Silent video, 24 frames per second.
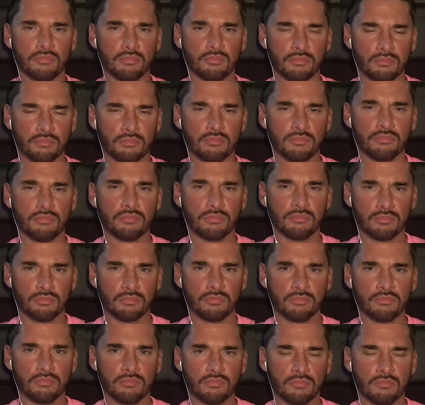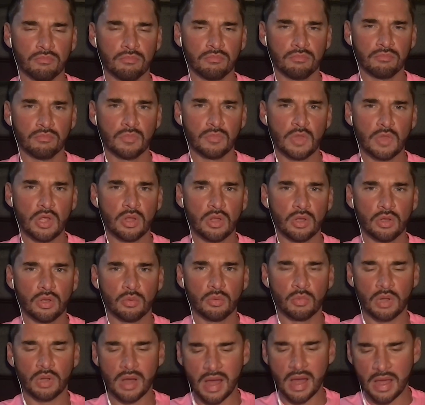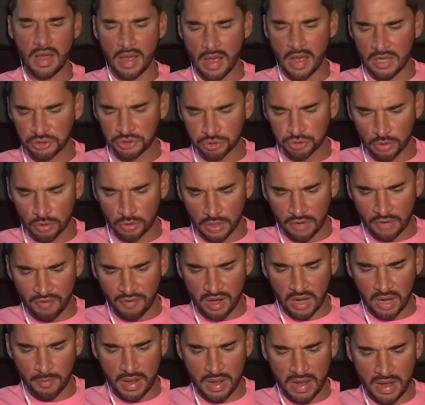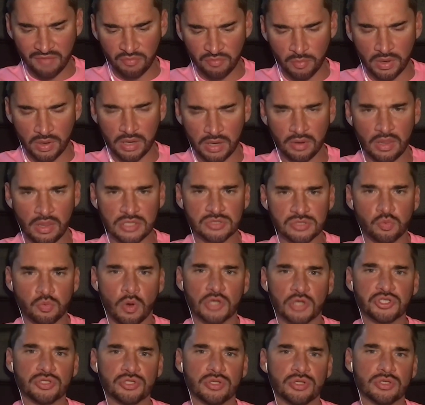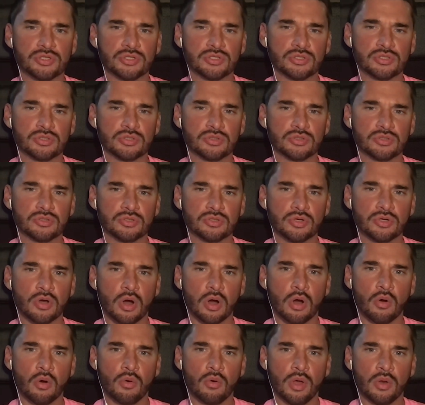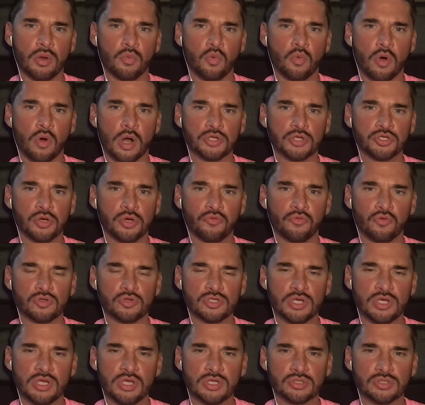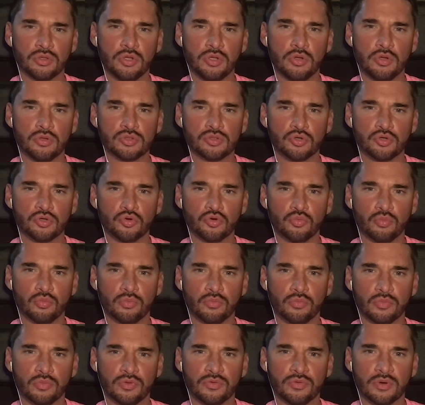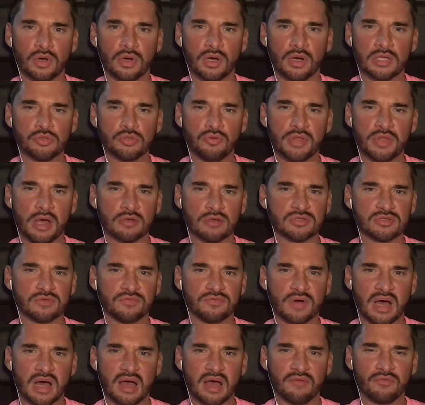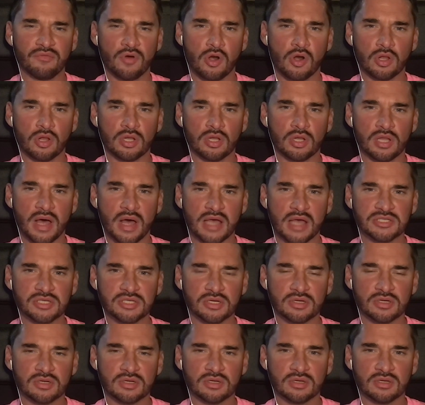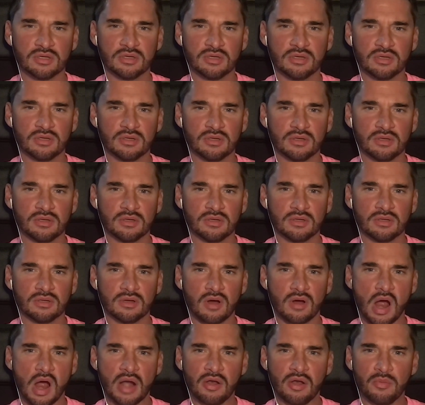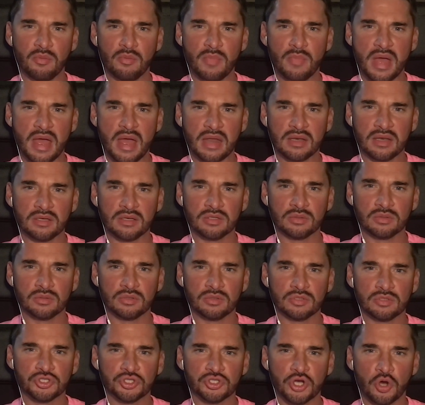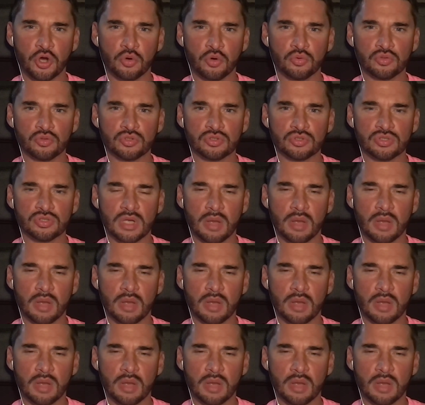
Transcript: in movement. Well, I, I, strongly recommend everybody that's watching this to go and watch your routines on YouTube. To, uh, 2005 Arnold Classic, Iron Man shows.